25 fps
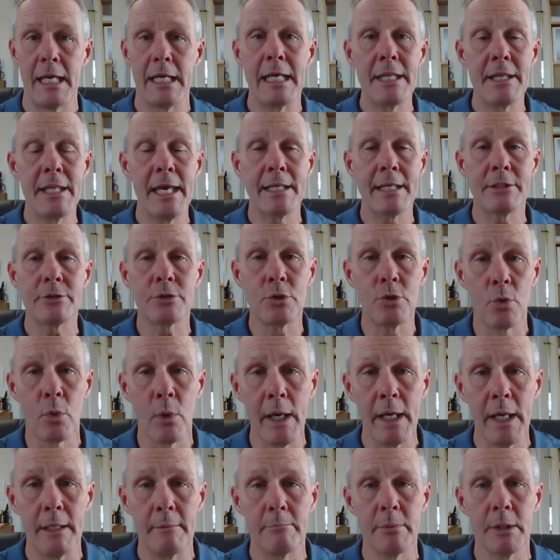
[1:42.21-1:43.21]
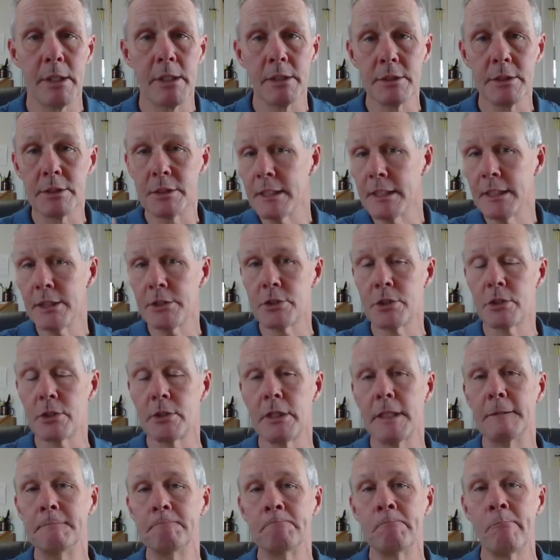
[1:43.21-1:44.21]
And that's great because
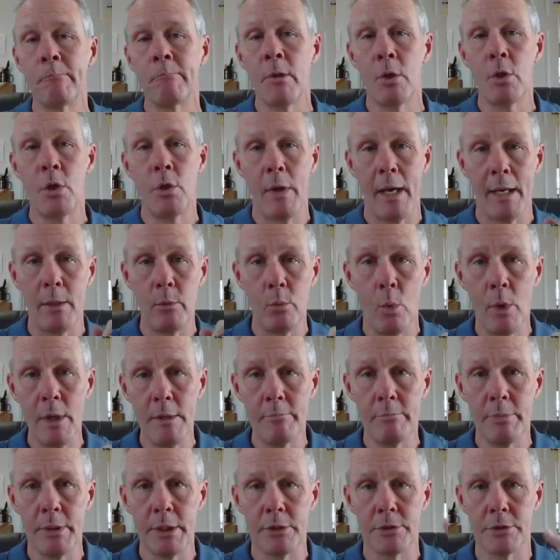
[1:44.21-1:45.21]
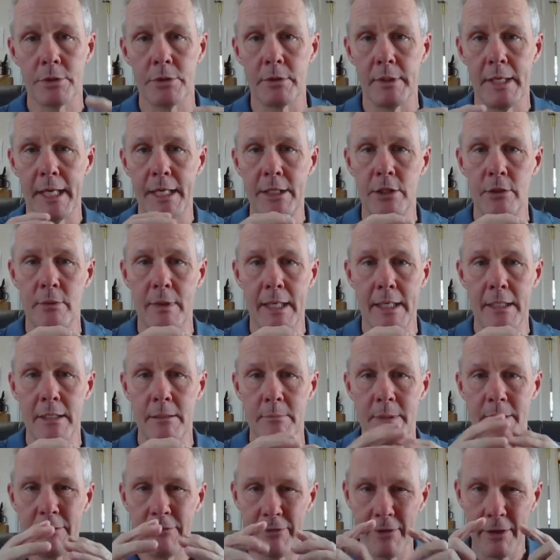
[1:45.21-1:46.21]
initially you had one picture and you had to
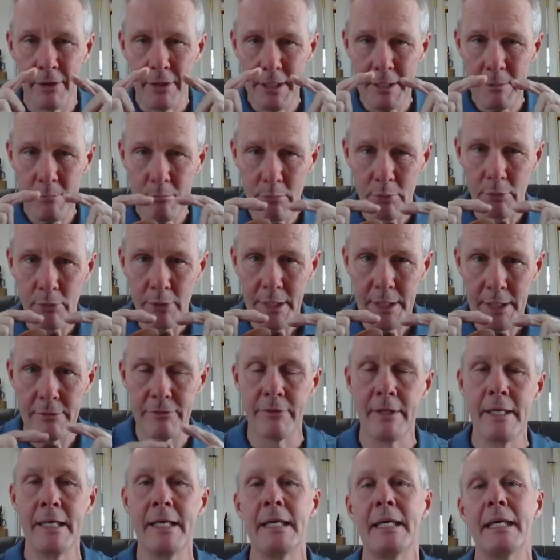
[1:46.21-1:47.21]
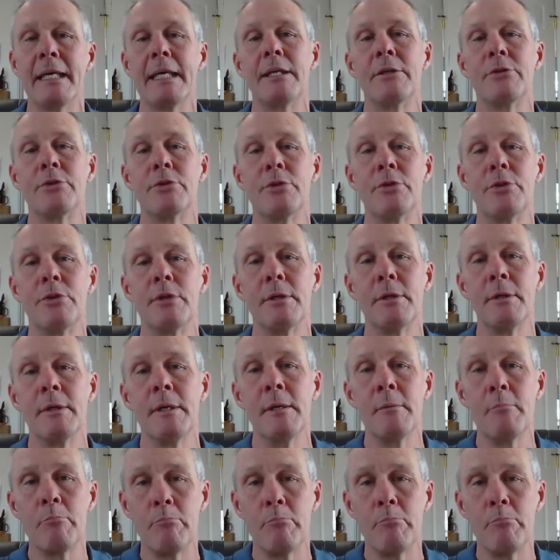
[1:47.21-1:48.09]
be fairly brief into the